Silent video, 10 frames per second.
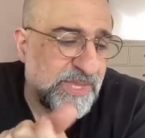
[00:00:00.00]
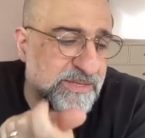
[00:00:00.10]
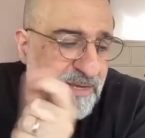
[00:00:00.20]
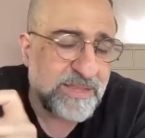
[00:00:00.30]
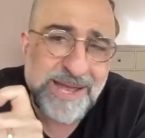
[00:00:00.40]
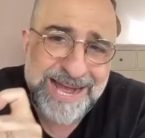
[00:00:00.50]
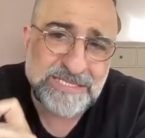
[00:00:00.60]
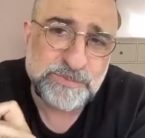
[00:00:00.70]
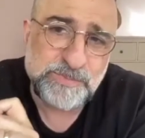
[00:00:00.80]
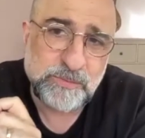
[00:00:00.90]
another
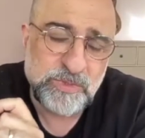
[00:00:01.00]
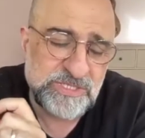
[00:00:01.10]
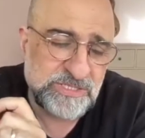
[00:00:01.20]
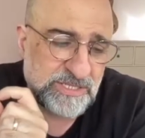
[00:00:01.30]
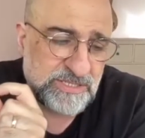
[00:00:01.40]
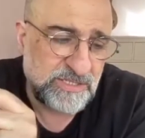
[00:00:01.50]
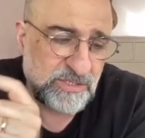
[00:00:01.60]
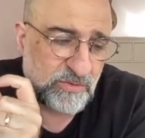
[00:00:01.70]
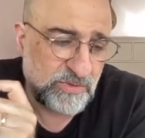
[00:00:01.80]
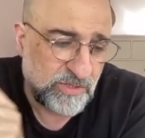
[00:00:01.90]
aspect, which gets in,
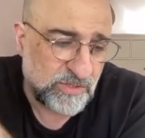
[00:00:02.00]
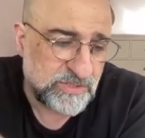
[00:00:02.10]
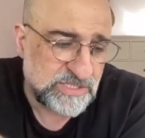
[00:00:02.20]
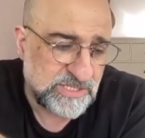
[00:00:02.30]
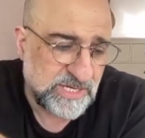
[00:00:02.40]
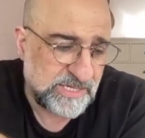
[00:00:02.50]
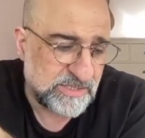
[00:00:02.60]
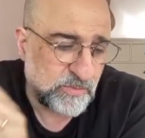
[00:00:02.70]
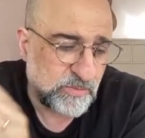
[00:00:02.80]
you're in a good state,